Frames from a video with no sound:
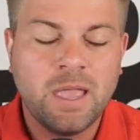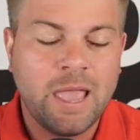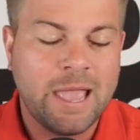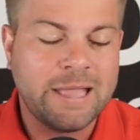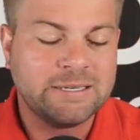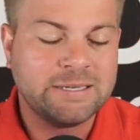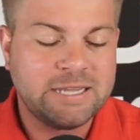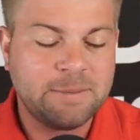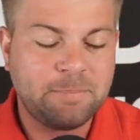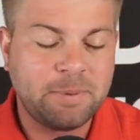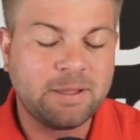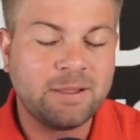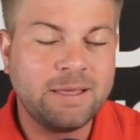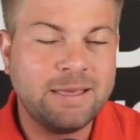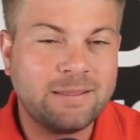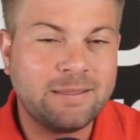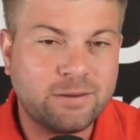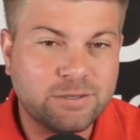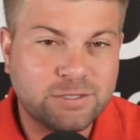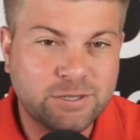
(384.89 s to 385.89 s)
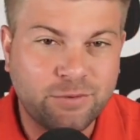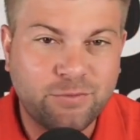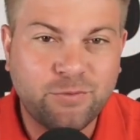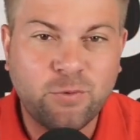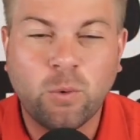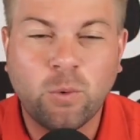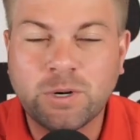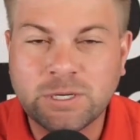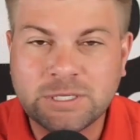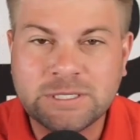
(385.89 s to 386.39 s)
And typically there's a
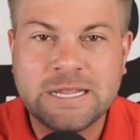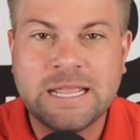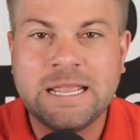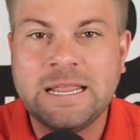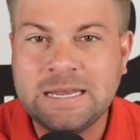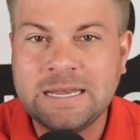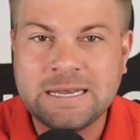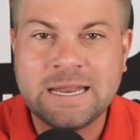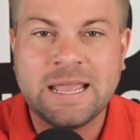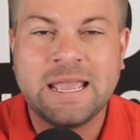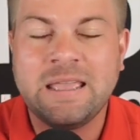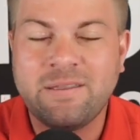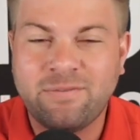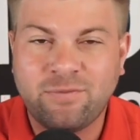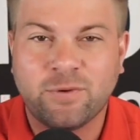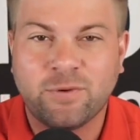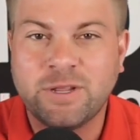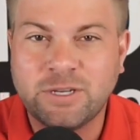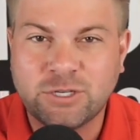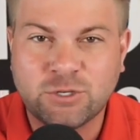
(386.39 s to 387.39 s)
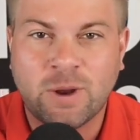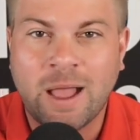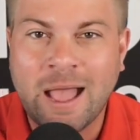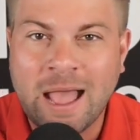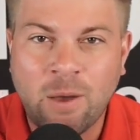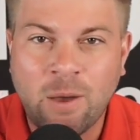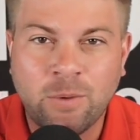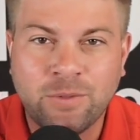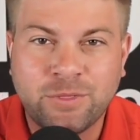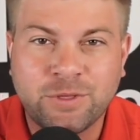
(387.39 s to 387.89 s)
14-day free
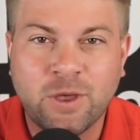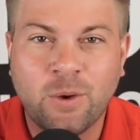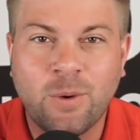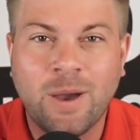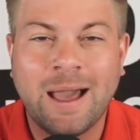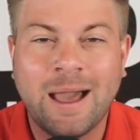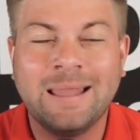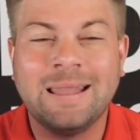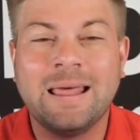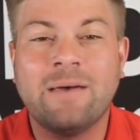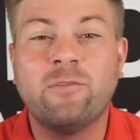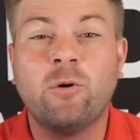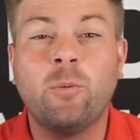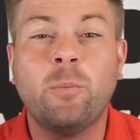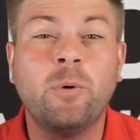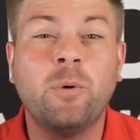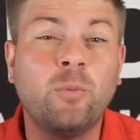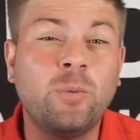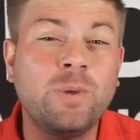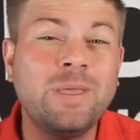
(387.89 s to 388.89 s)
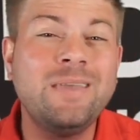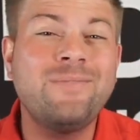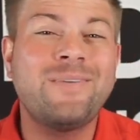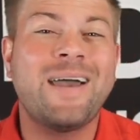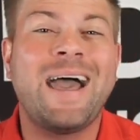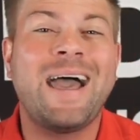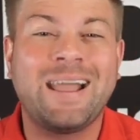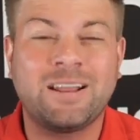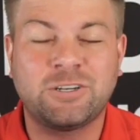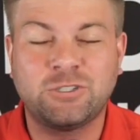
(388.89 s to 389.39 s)
trial with GoHighLevel, but we've
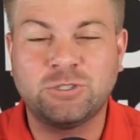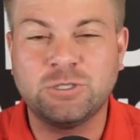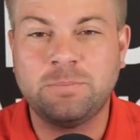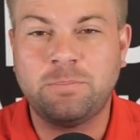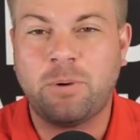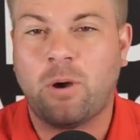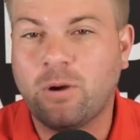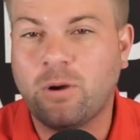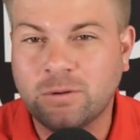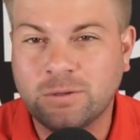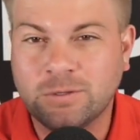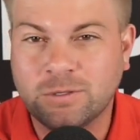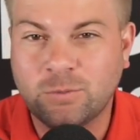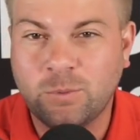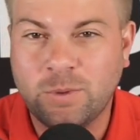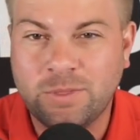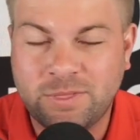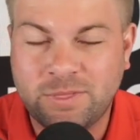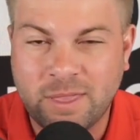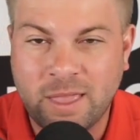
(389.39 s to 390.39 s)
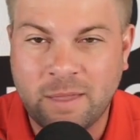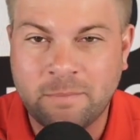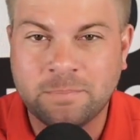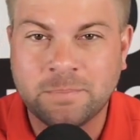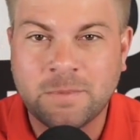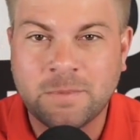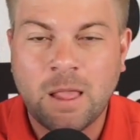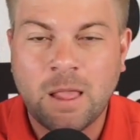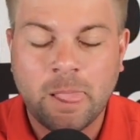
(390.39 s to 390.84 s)
actually partnered with them